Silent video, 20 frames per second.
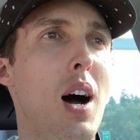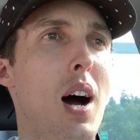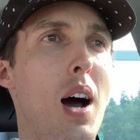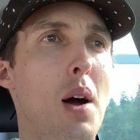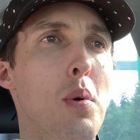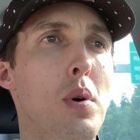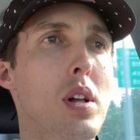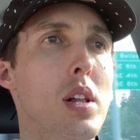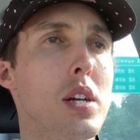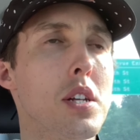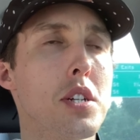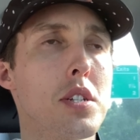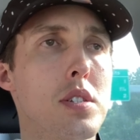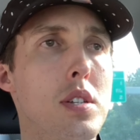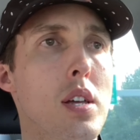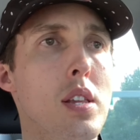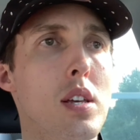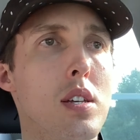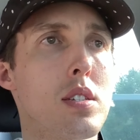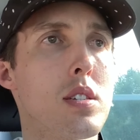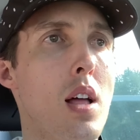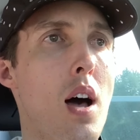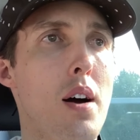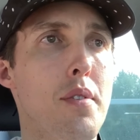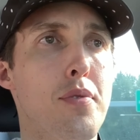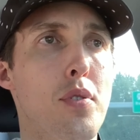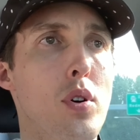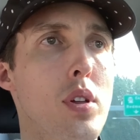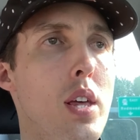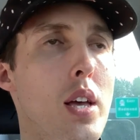I really just did this not
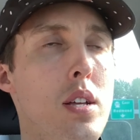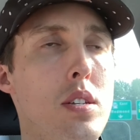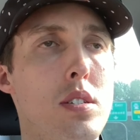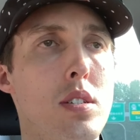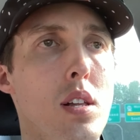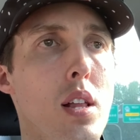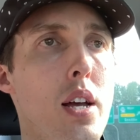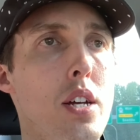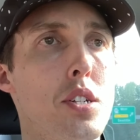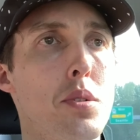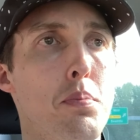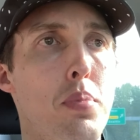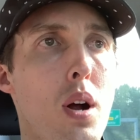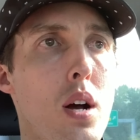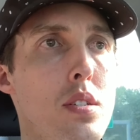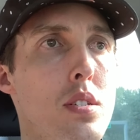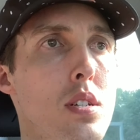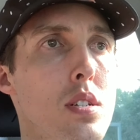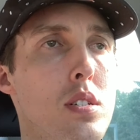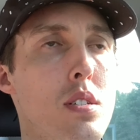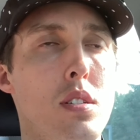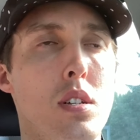for the installation process.